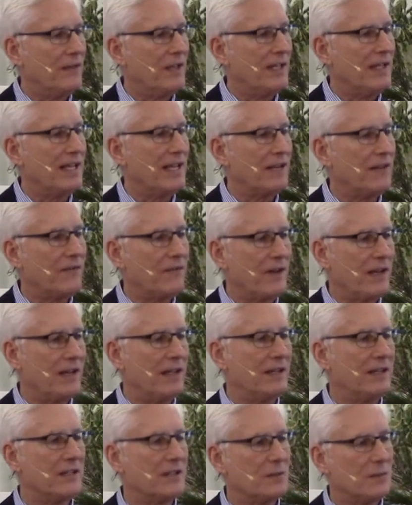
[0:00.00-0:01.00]
He identified
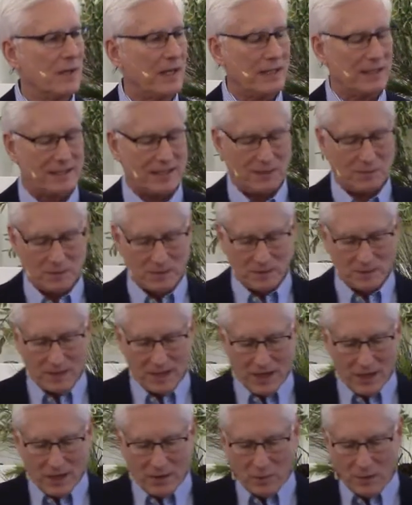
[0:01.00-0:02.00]
it this way. He said, What,
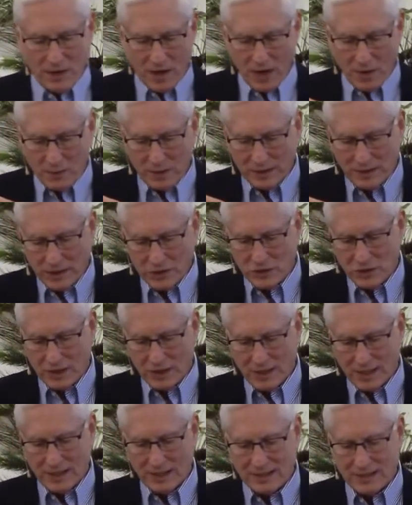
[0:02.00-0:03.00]
what our religion
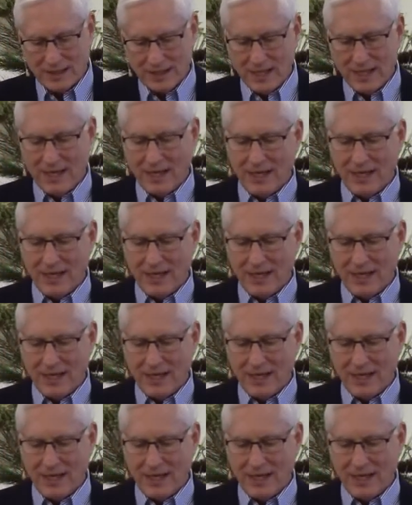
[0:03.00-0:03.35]
is,